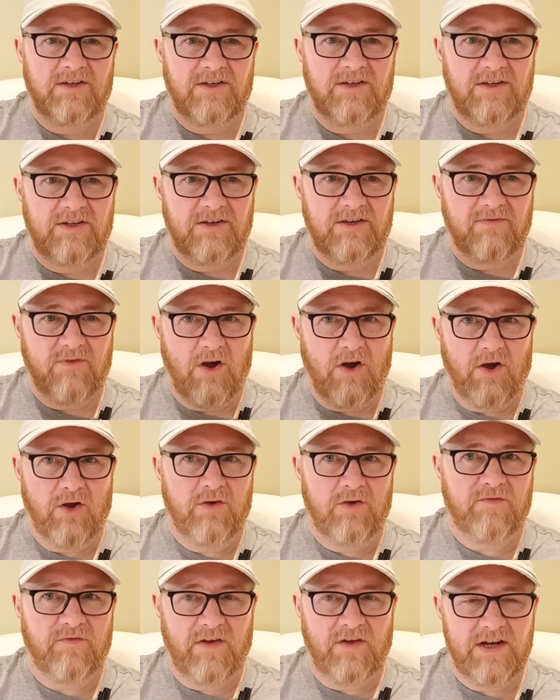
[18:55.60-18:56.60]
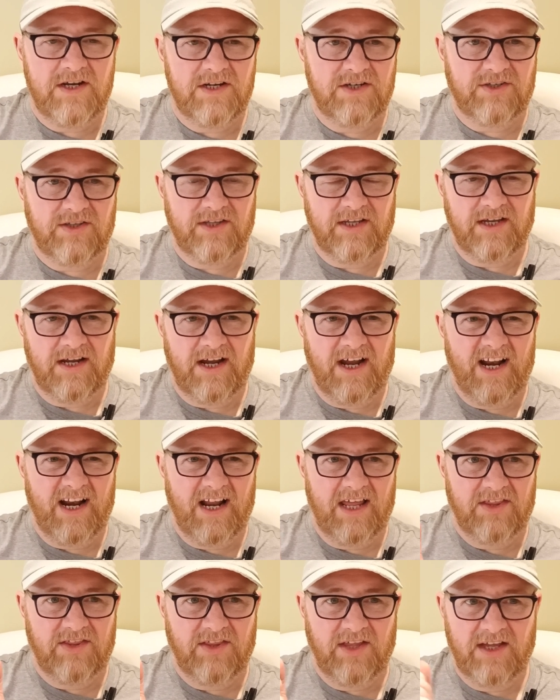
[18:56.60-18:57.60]
you've got a good finish there,
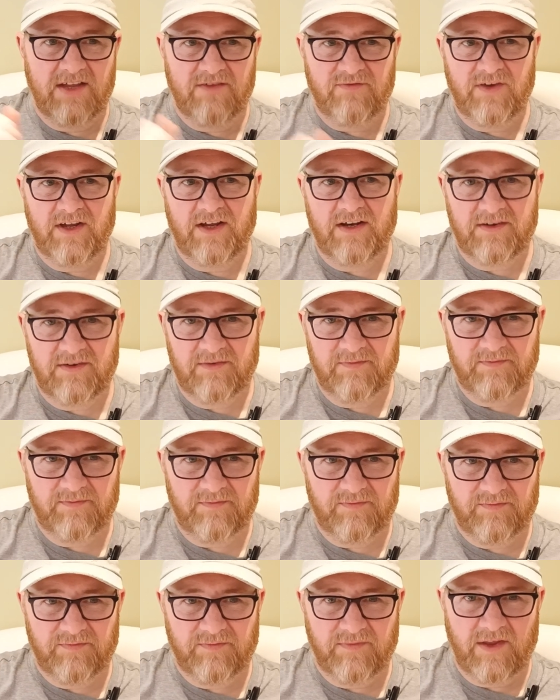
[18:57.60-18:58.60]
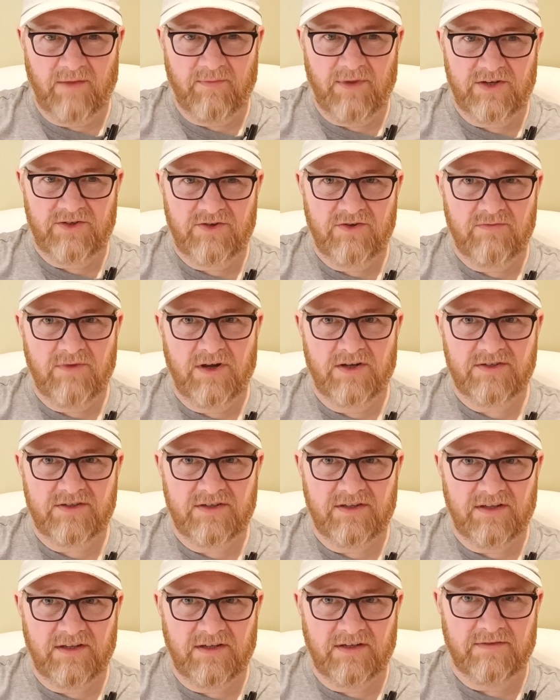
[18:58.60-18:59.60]
and I think if you had a bit too
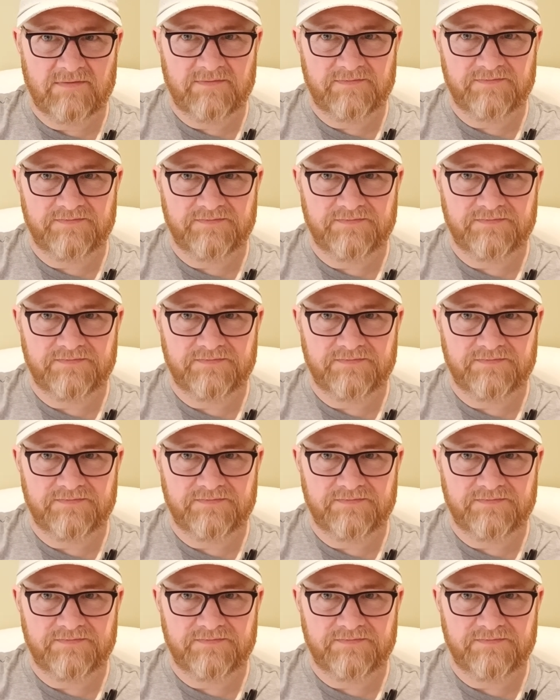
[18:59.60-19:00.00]
much in the,